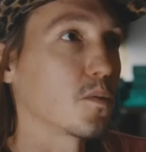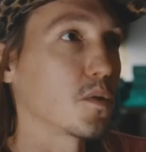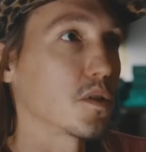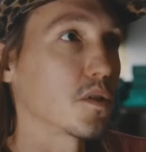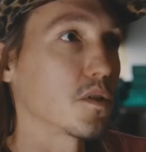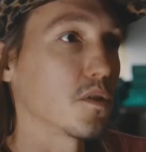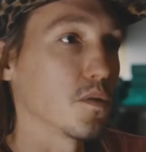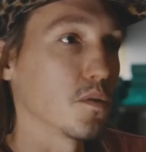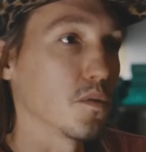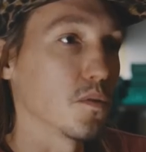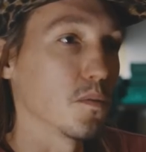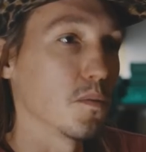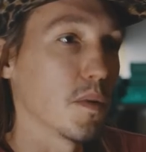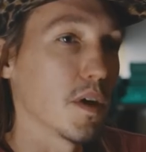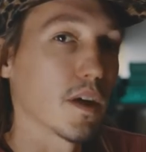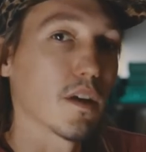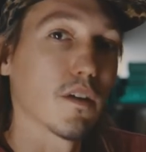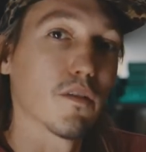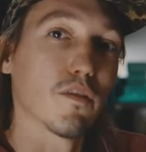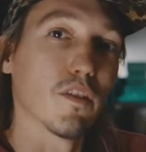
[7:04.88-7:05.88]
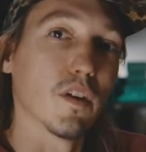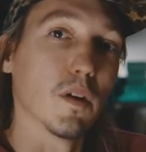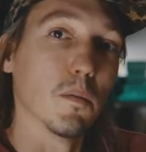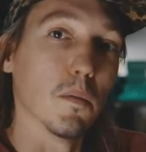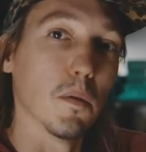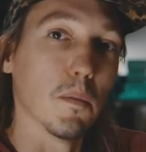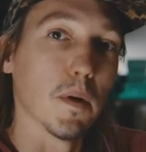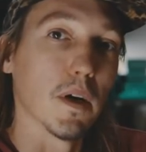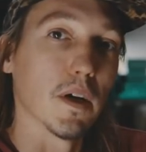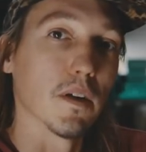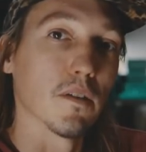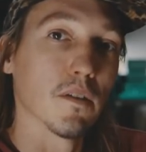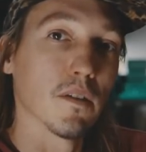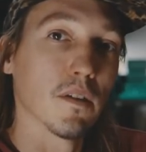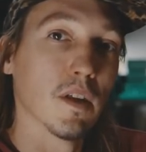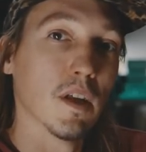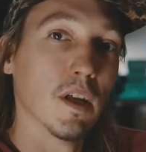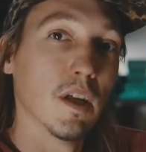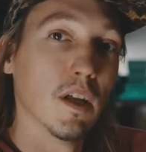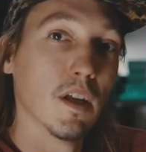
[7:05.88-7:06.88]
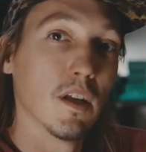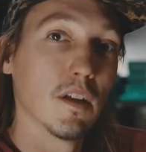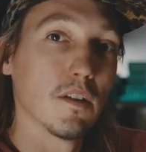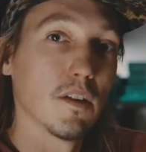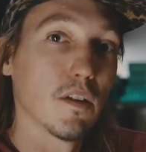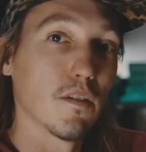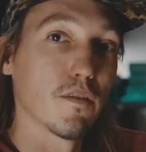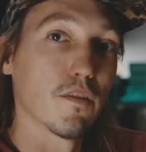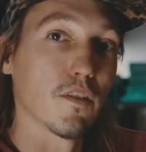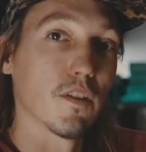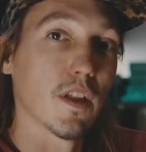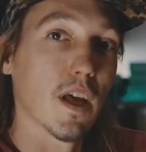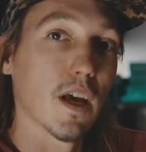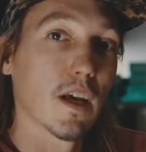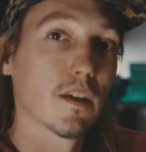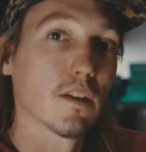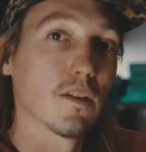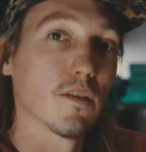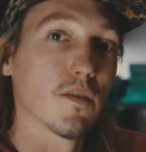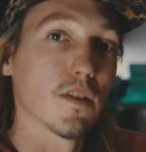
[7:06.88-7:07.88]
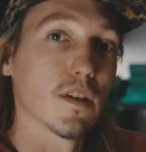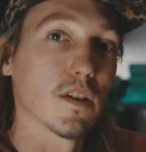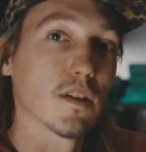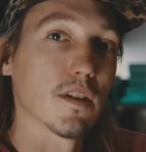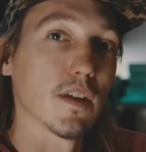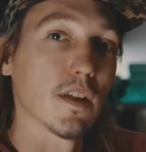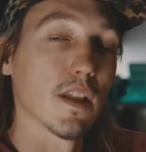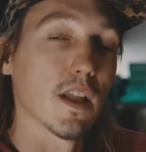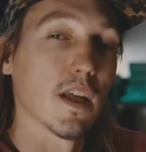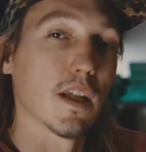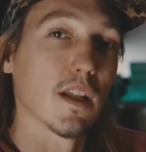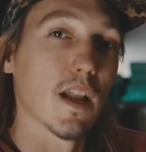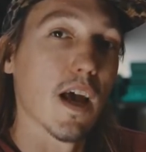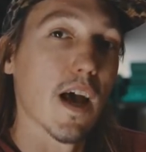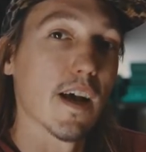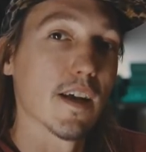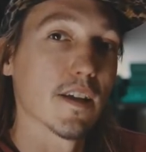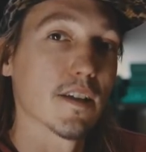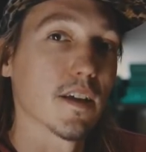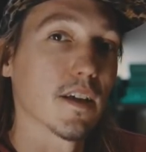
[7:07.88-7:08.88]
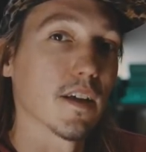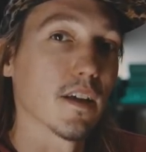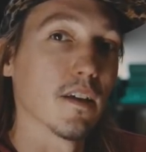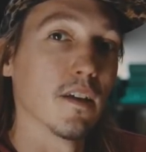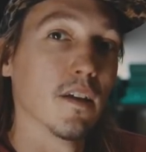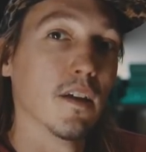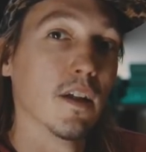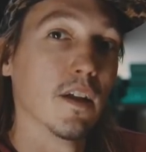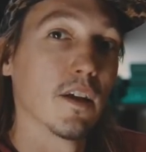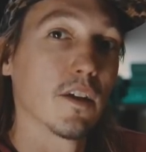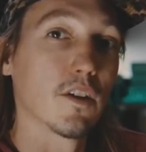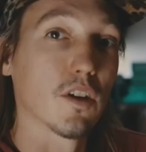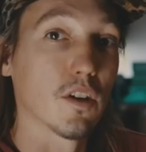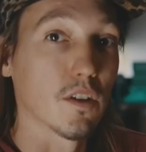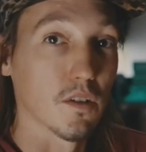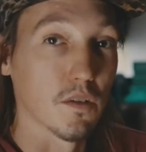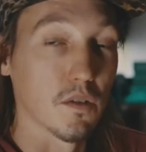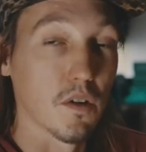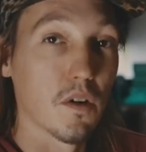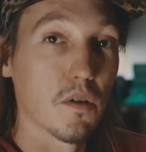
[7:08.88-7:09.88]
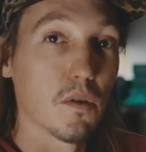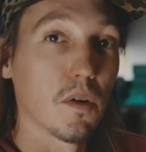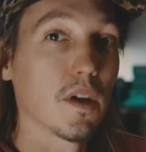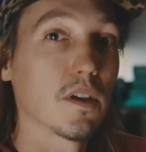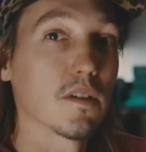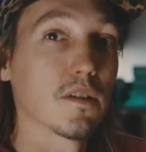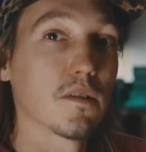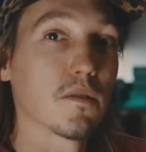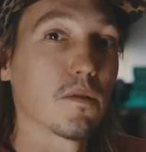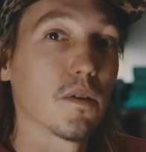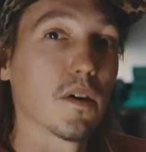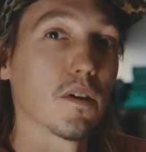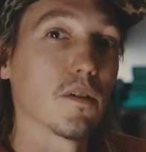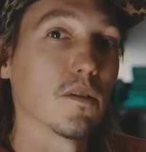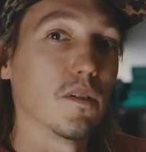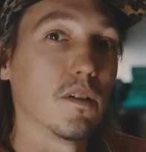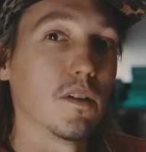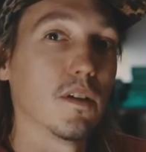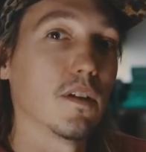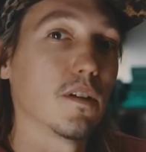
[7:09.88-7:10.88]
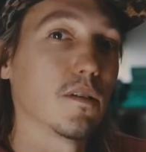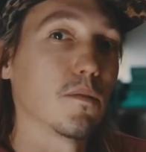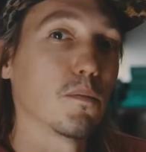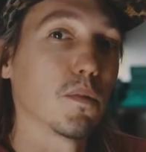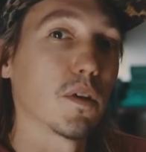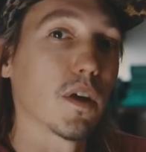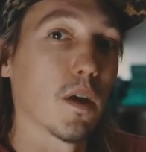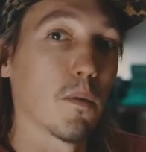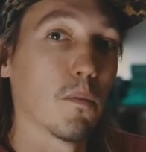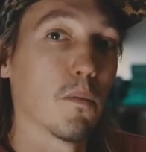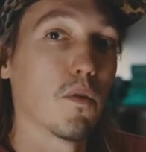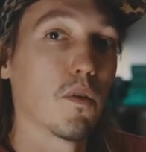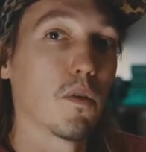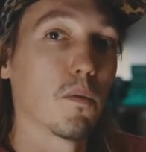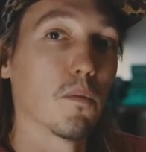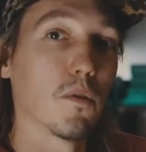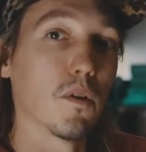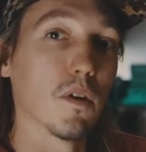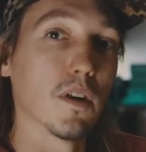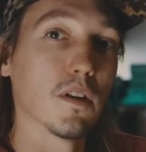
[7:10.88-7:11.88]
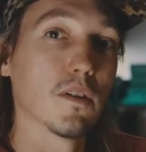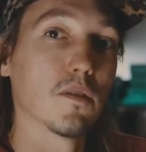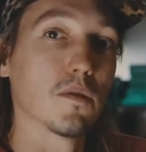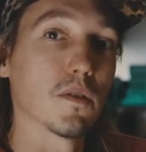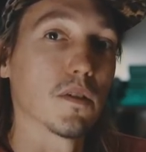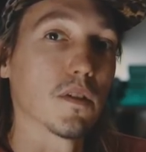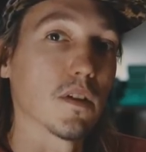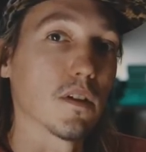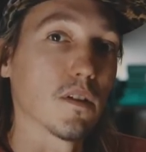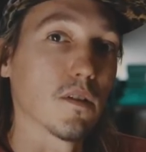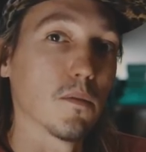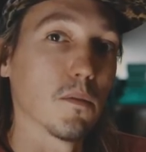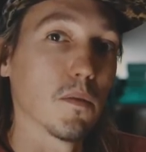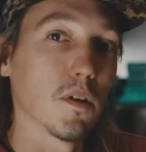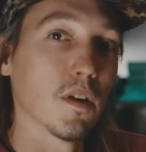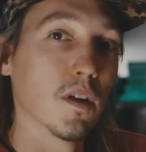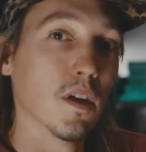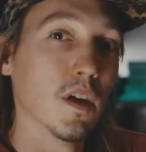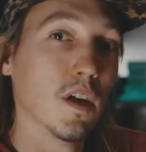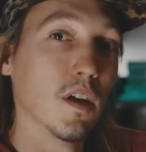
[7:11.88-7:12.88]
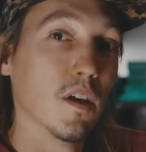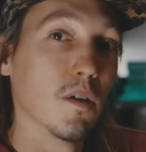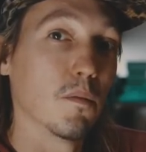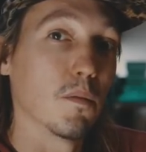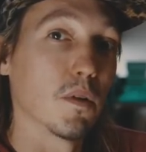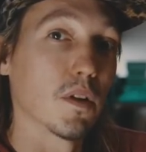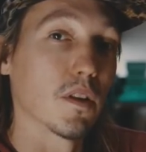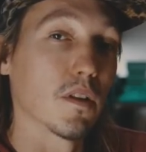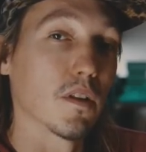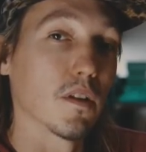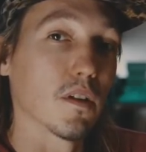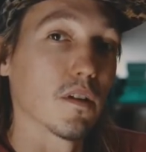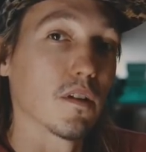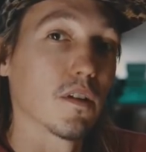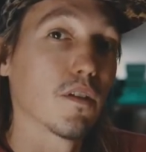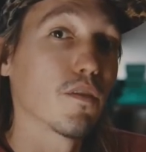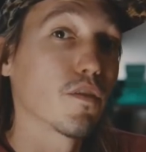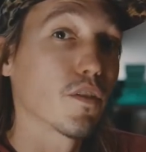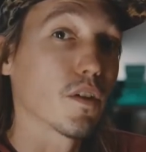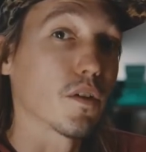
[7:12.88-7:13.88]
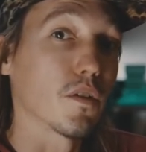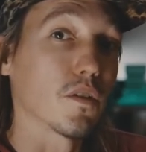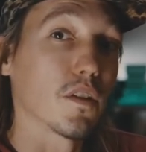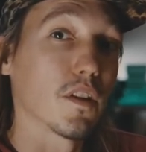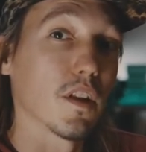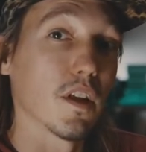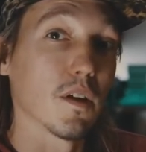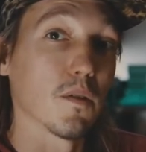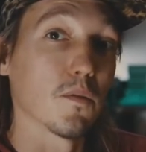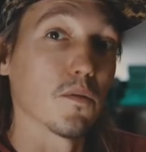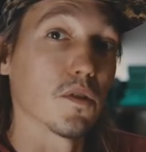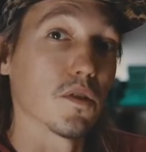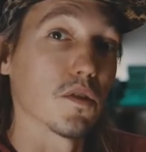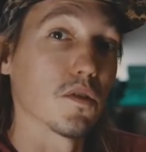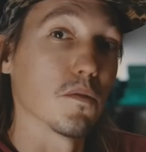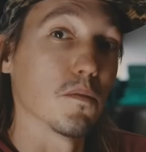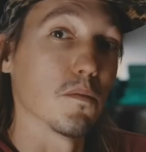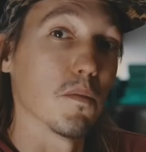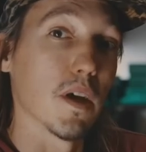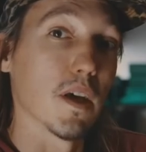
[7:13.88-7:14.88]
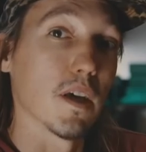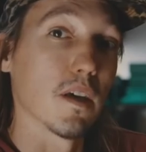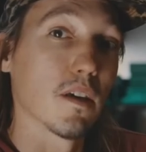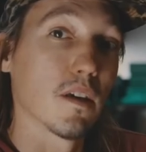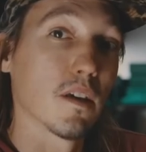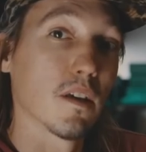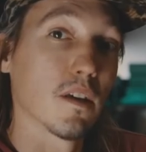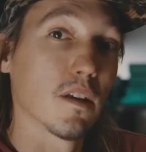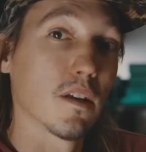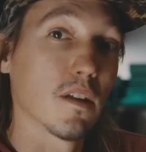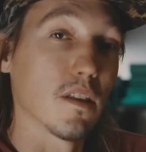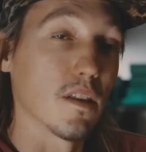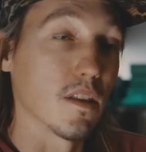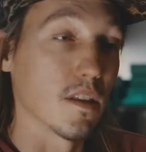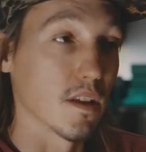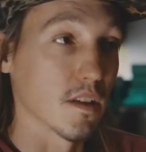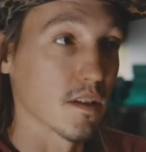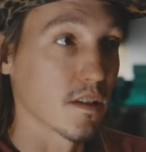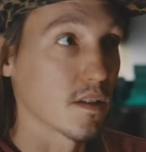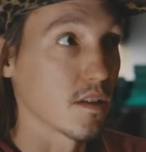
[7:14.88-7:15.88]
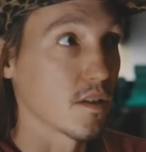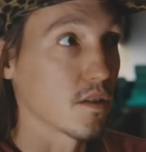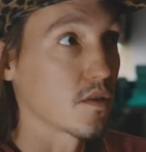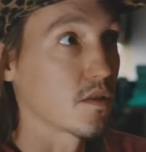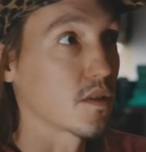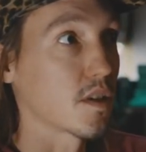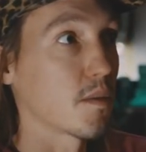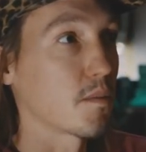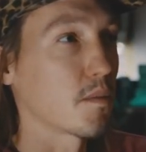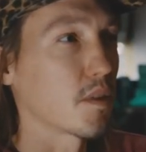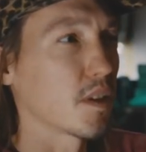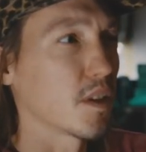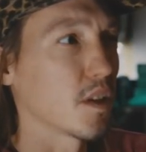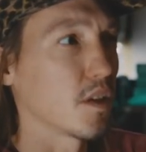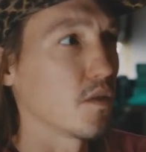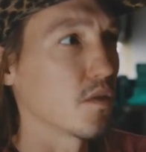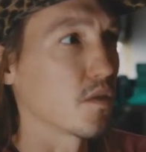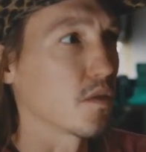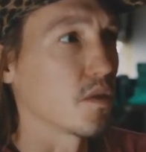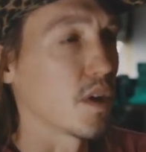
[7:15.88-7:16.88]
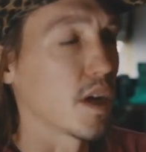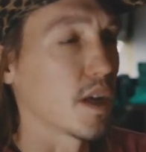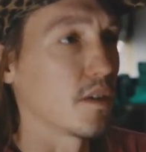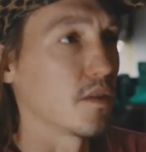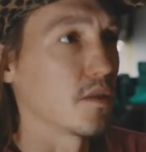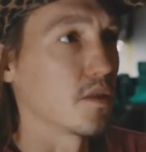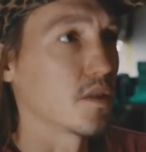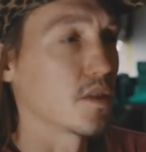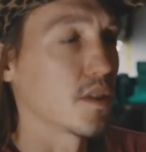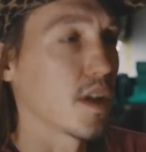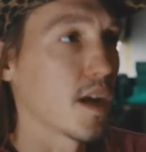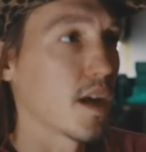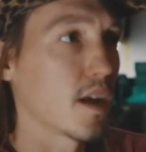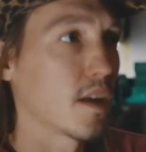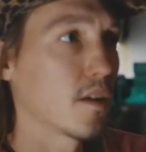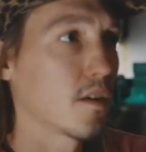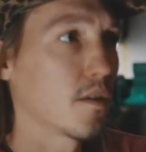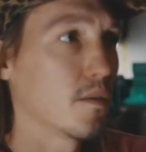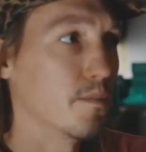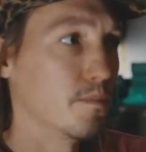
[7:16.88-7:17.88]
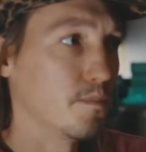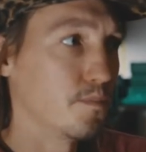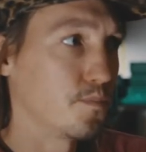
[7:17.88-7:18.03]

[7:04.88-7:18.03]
was to make a film about different activists. And then as I got to know his struggle, it became more and more interesting to me. But the difficult thing was to make this into something that you could understand,